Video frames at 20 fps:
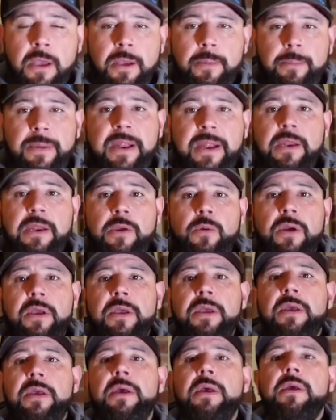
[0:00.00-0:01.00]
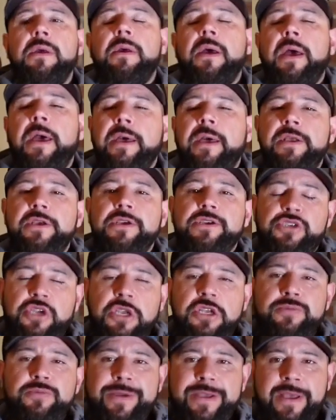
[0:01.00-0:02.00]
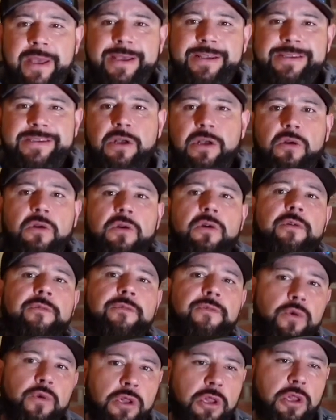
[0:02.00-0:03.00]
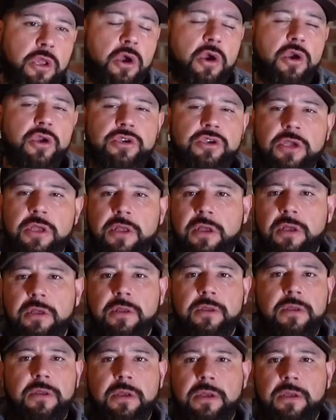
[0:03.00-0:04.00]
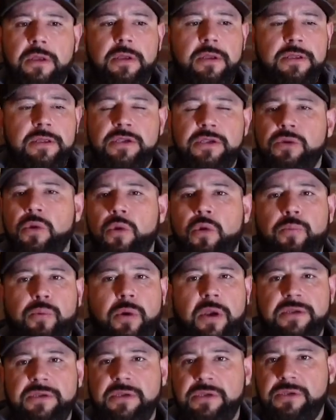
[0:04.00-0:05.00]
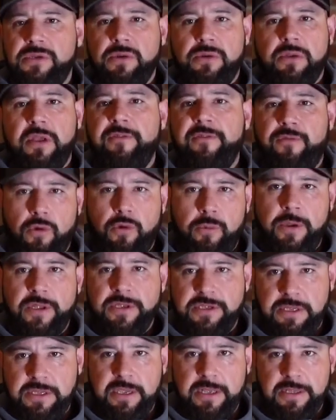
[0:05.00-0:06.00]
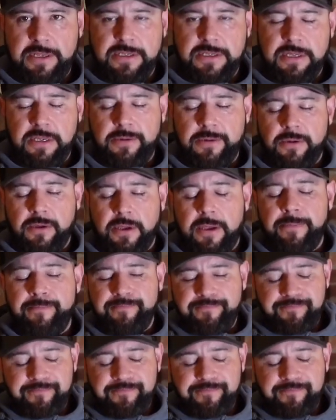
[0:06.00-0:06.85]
But anyway, I had to exchange my XL for a large. This whole process took like 4 months to get this thing, okay?